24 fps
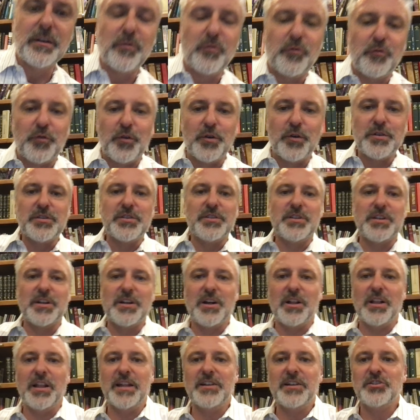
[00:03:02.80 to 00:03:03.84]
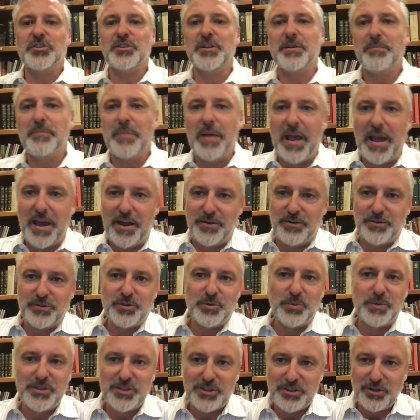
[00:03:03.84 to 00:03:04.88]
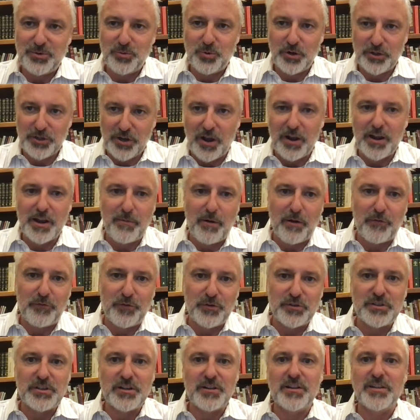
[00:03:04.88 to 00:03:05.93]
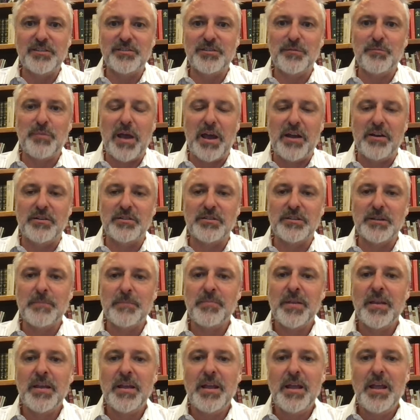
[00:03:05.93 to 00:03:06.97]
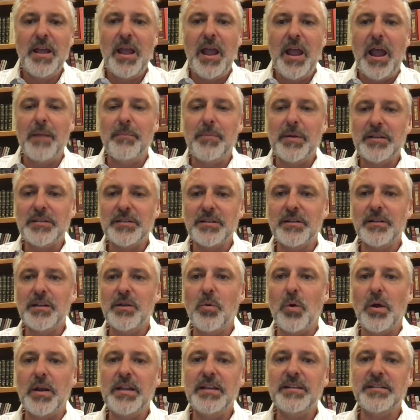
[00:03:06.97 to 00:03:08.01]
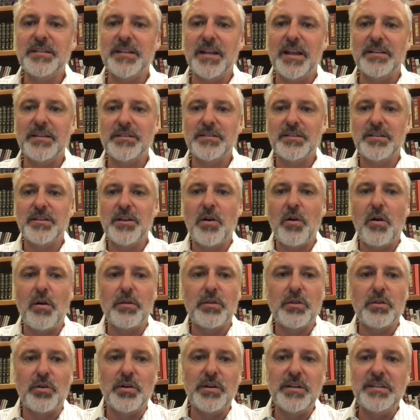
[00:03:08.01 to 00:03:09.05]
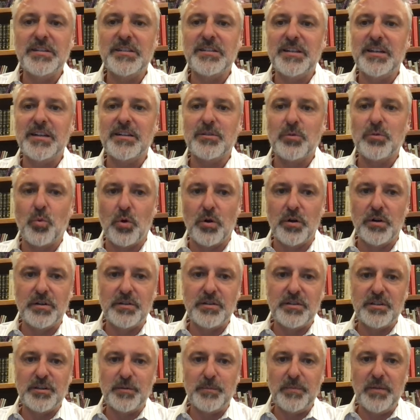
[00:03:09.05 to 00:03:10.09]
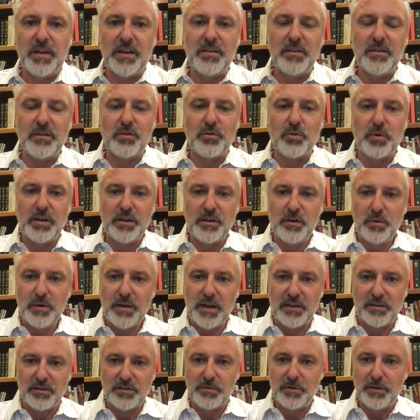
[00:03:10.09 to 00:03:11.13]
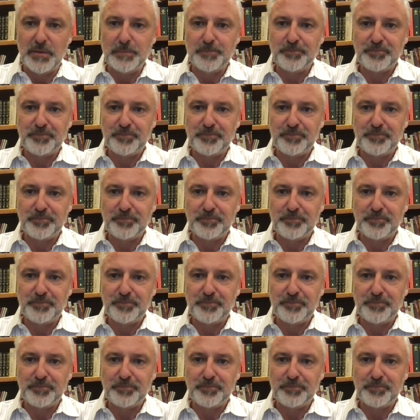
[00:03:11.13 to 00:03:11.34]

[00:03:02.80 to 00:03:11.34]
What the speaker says: first declension patterns. So we're talking about first declension patterns. And basically what he says is there are 36 words in the Greek New Testament